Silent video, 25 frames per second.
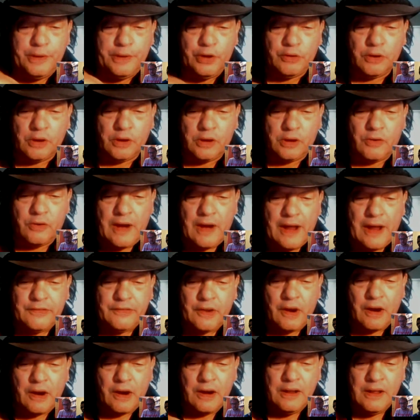the
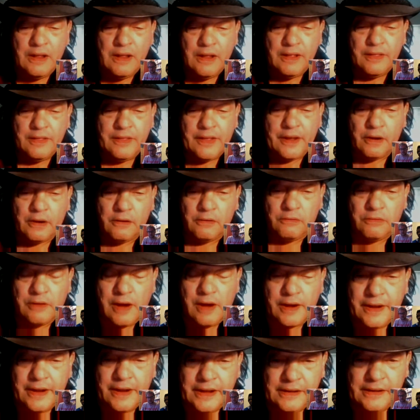bureaucrats are that
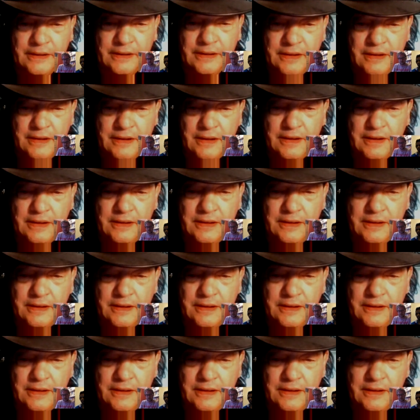are running,